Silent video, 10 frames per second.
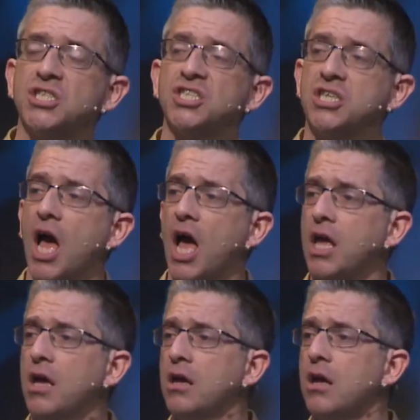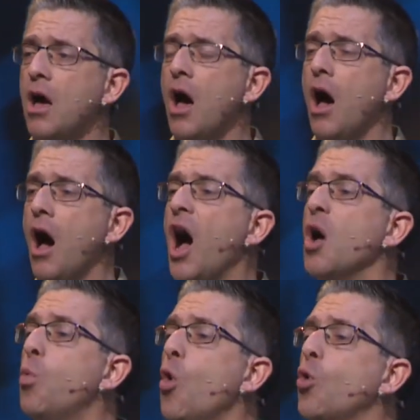Today,
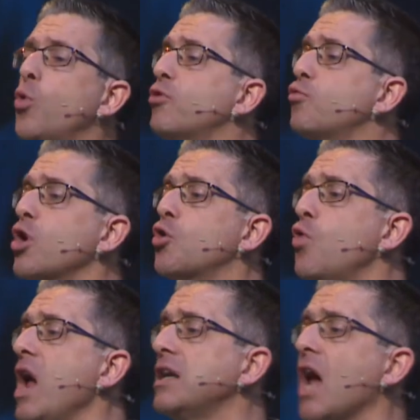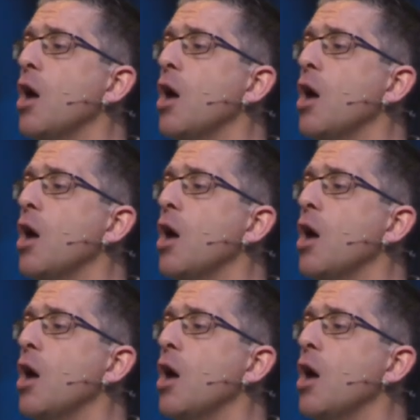I walk with regret.